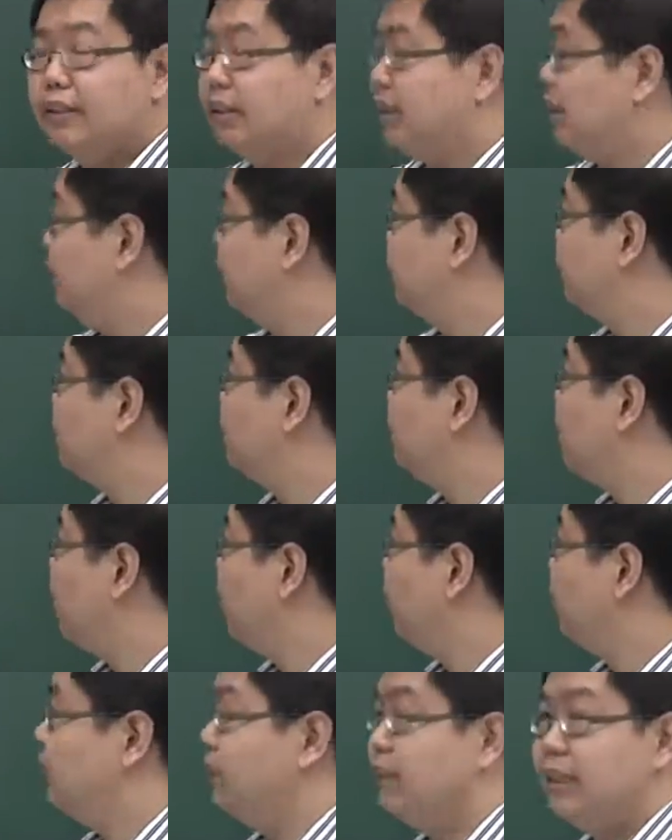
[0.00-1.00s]
is
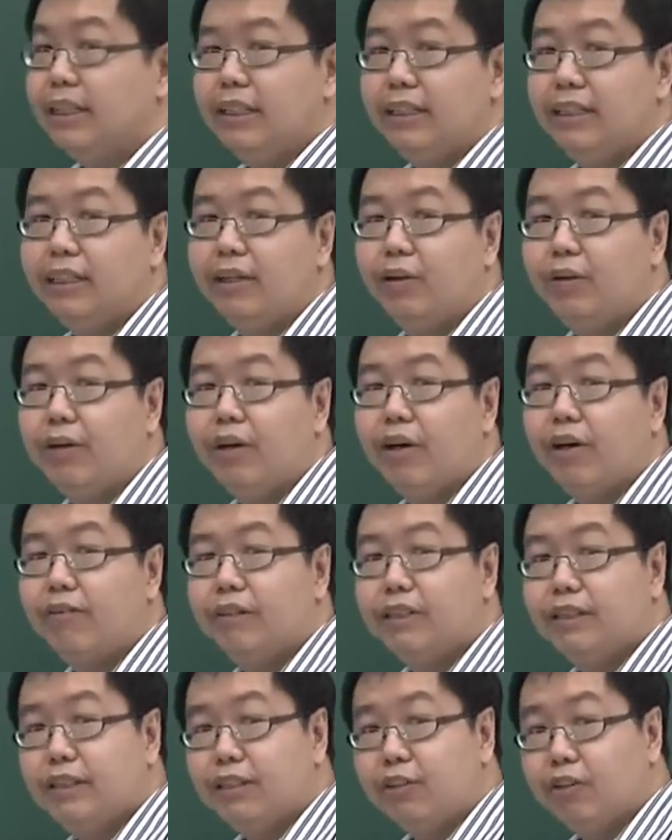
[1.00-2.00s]
smaller than the degree of
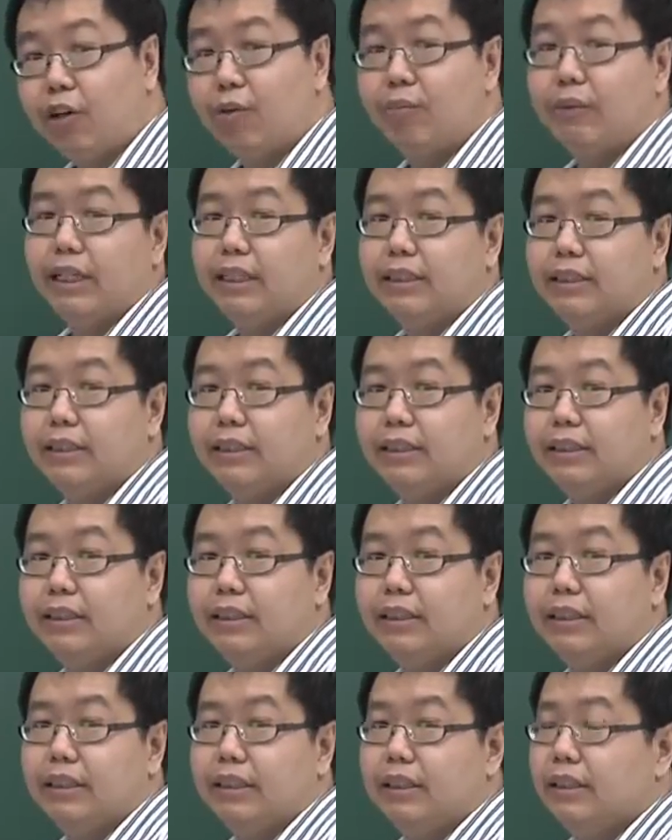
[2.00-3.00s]
the denominator.
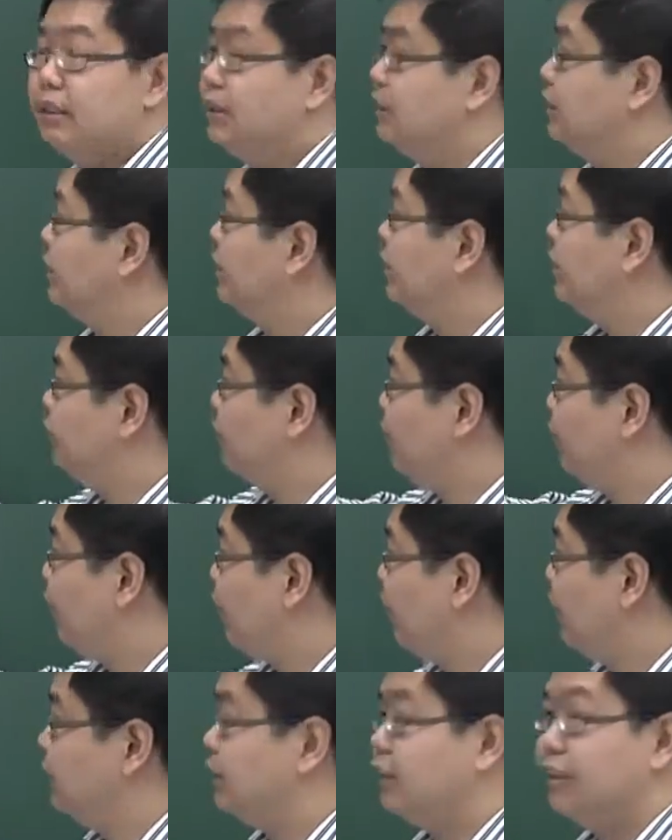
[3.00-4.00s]
Such a
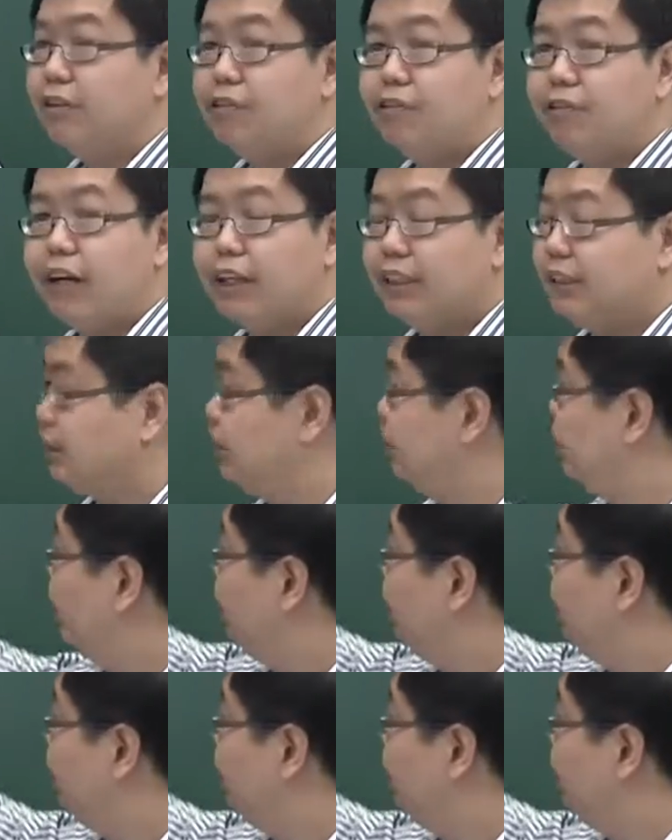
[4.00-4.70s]
rational function,